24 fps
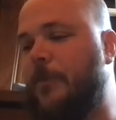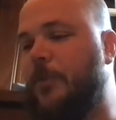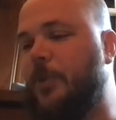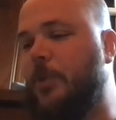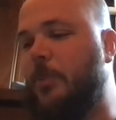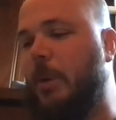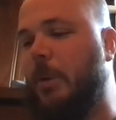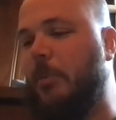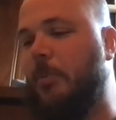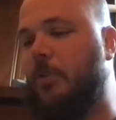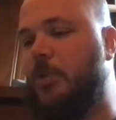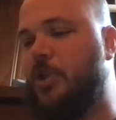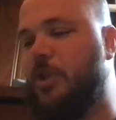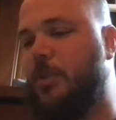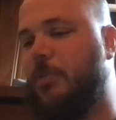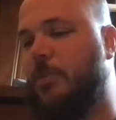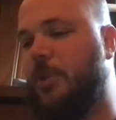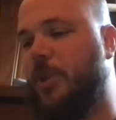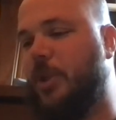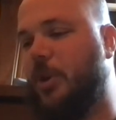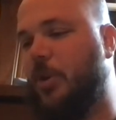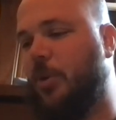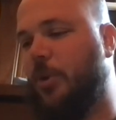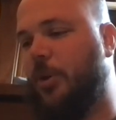The membership
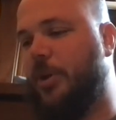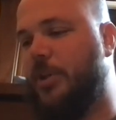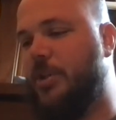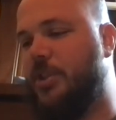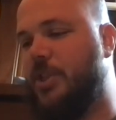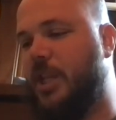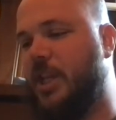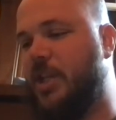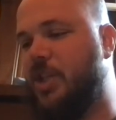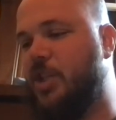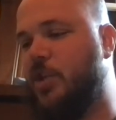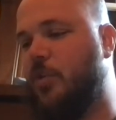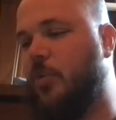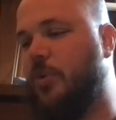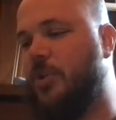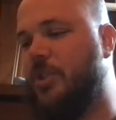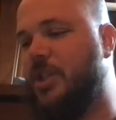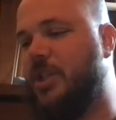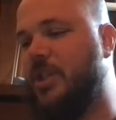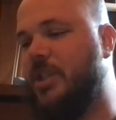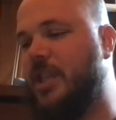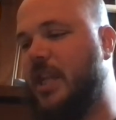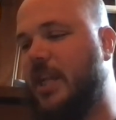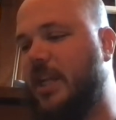of the organization was
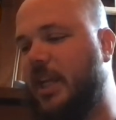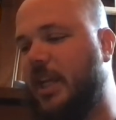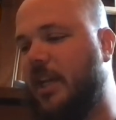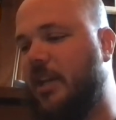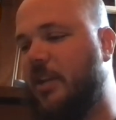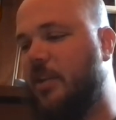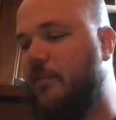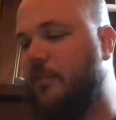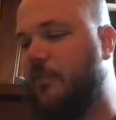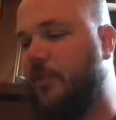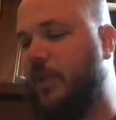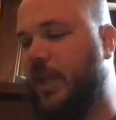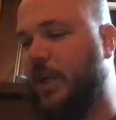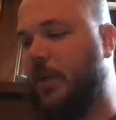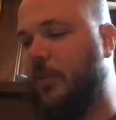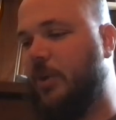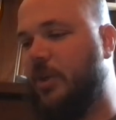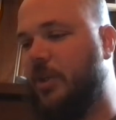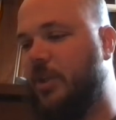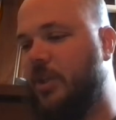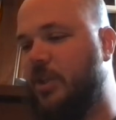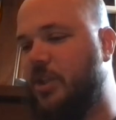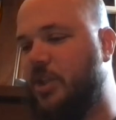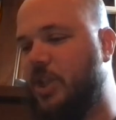indignant at the
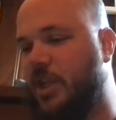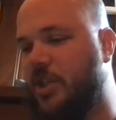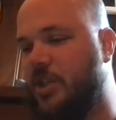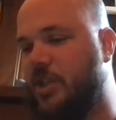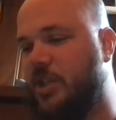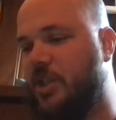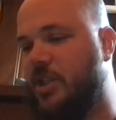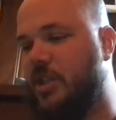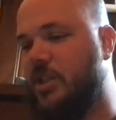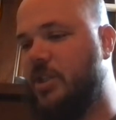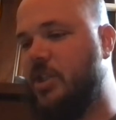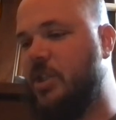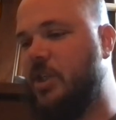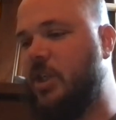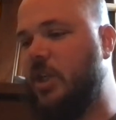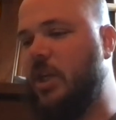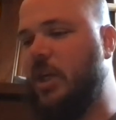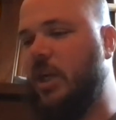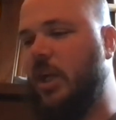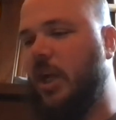flagrant injustice.